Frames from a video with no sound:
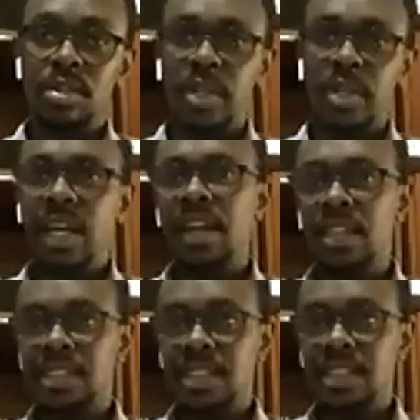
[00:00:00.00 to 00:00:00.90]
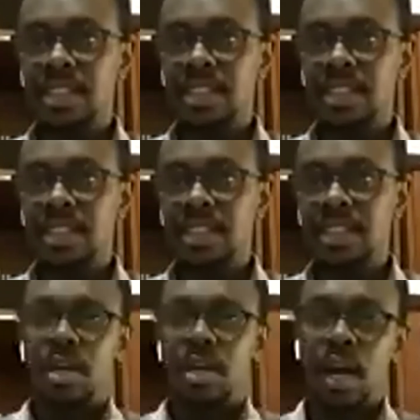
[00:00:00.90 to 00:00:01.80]
understand
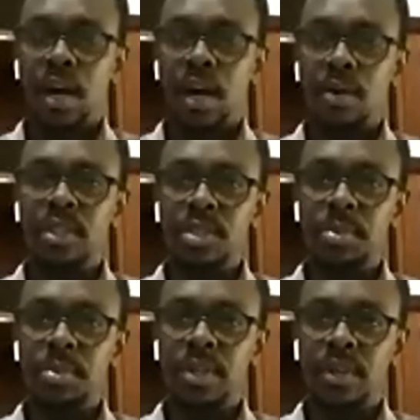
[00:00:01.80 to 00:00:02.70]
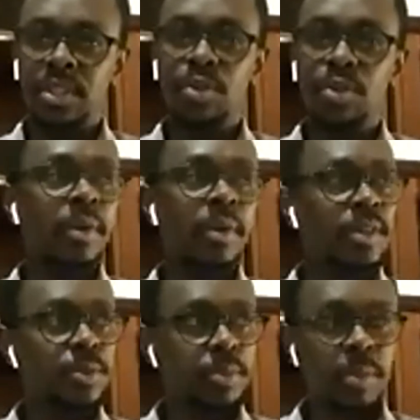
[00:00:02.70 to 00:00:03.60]
how this period is going
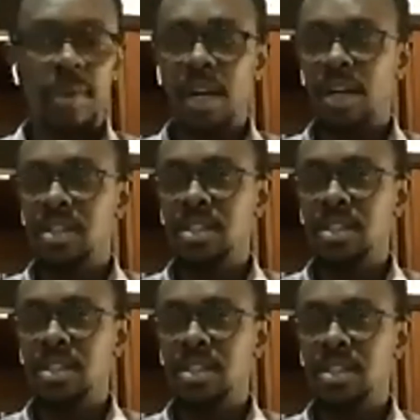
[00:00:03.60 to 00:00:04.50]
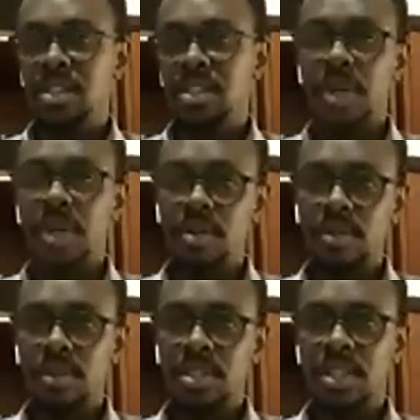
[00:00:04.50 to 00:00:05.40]
to be managed. And many of
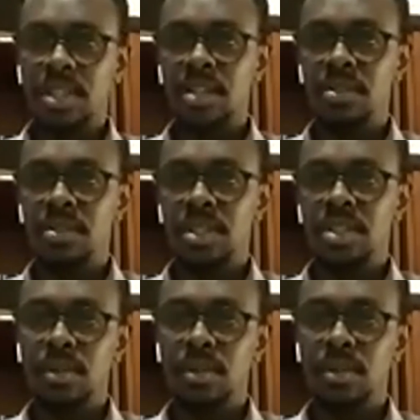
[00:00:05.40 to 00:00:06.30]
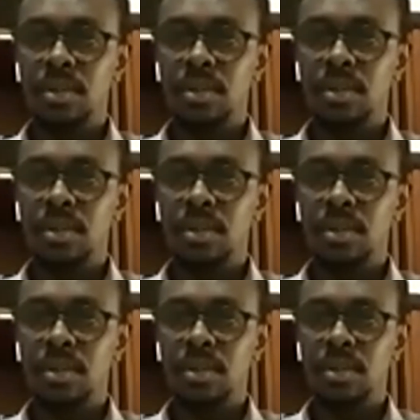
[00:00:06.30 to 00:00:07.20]
those countries, including my own
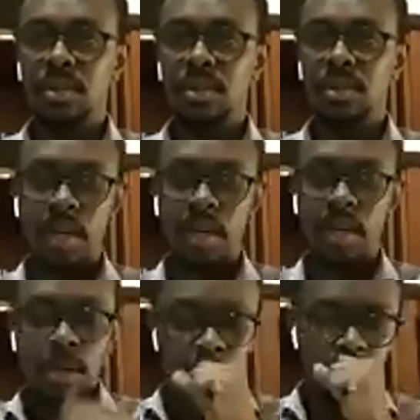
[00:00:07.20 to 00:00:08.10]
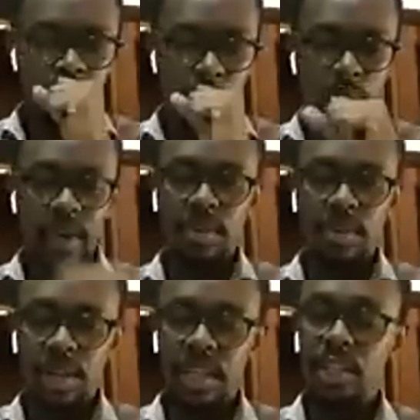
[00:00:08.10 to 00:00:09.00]
country, were
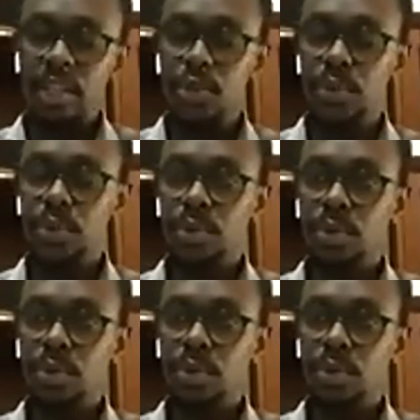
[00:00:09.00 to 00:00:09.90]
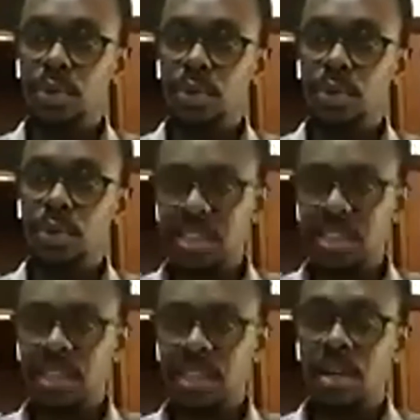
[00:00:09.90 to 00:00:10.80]
falling into conflicts,
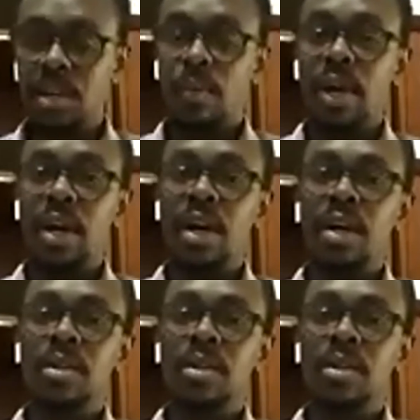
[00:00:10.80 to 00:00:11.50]
were